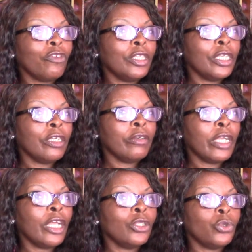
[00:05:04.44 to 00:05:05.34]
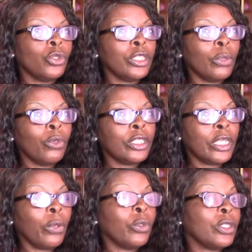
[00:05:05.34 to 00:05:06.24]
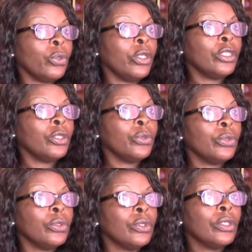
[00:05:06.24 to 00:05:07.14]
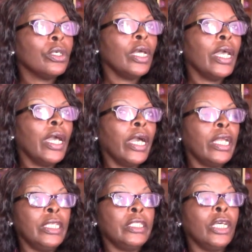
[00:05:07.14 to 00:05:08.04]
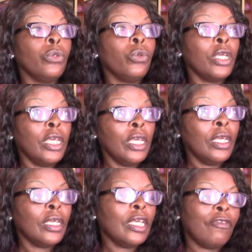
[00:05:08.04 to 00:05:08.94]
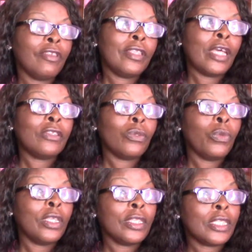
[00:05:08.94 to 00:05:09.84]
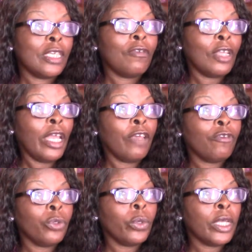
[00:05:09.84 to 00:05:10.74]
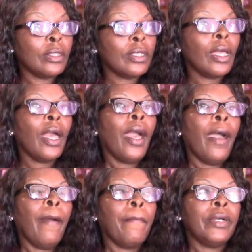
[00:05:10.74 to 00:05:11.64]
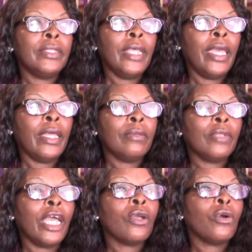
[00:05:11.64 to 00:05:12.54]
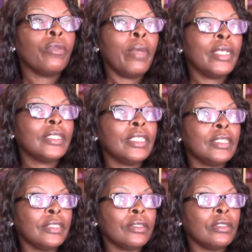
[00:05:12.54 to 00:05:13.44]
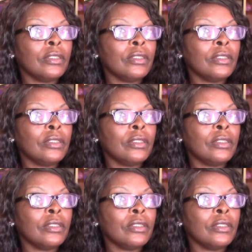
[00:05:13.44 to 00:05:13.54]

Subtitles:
there and I told him what I was going to do. And he said, okay, if that's the way to save your life, do it. But then I called my sister,